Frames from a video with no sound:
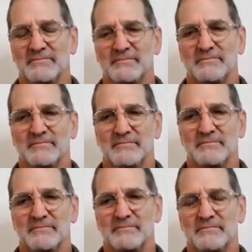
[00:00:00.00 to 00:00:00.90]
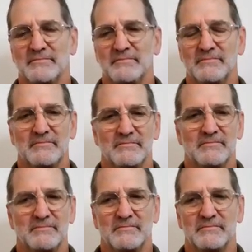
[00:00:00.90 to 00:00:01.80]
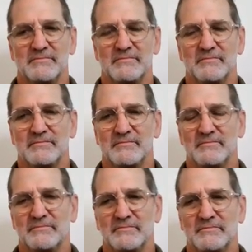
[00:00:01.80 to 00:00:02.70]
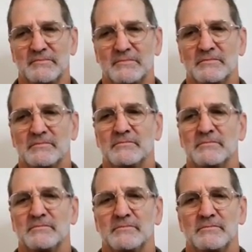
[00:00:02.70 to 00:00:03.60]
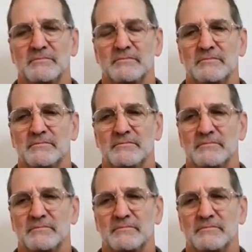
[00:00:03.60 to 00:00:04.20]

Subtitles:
(silent)